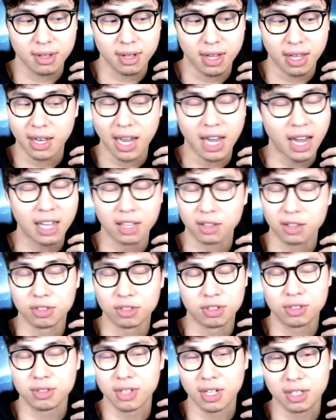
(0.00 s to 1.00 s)
And I
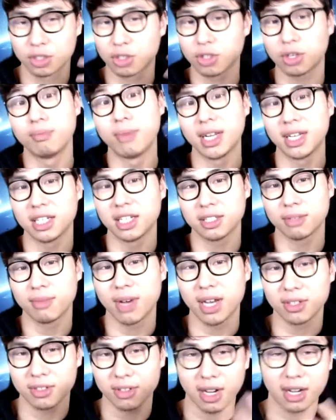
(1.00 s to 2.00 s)
learned a tremendous
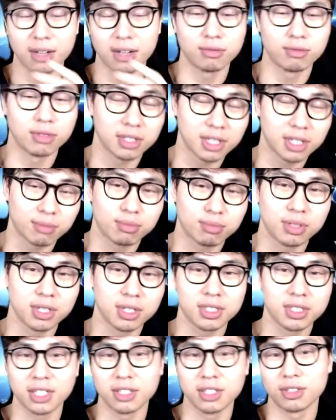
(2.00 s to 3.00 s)
amount. So I really
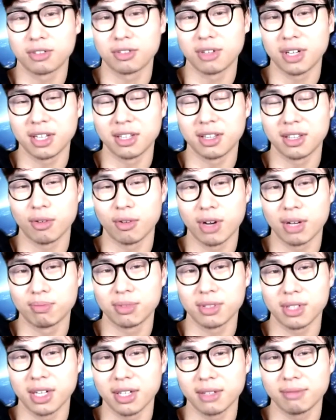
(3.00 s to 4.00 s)
appreciate you creating the
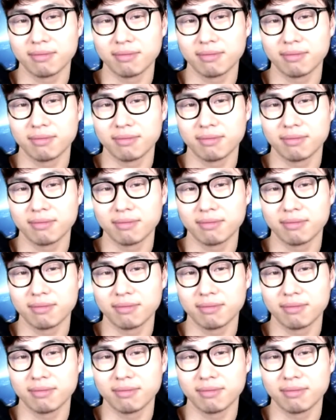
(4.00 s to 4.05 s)
website.